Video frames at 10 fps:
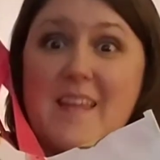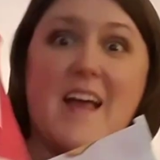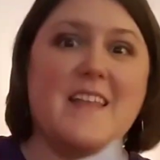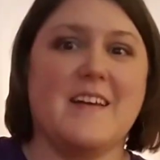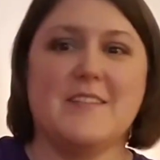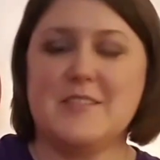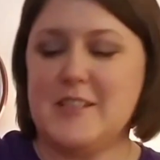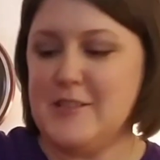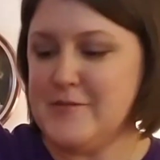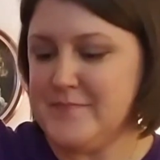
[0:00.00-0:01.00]
I thought it was
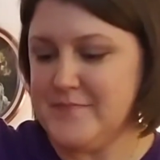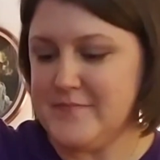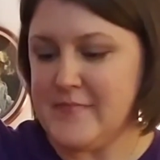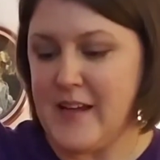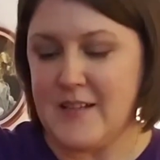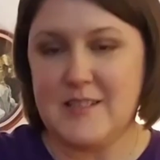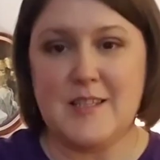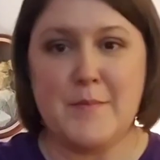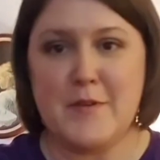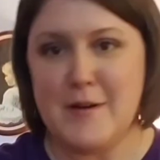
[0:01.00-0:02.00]
cute. Nice
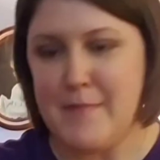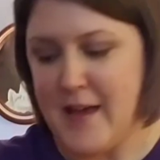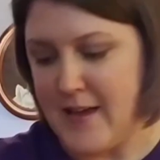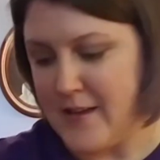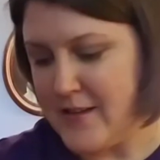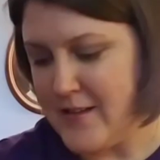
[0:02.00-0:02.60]
summery bag.